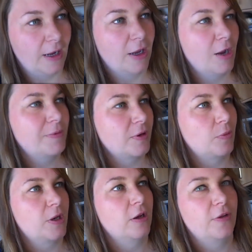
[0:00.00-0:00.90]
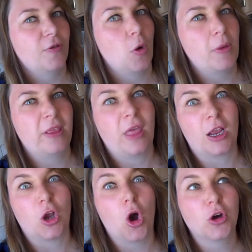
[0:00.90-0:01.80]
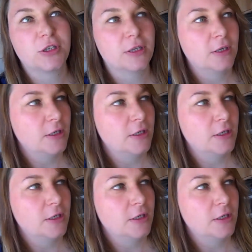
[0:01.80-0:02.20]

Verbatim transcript: and he opened the window for me, thank God.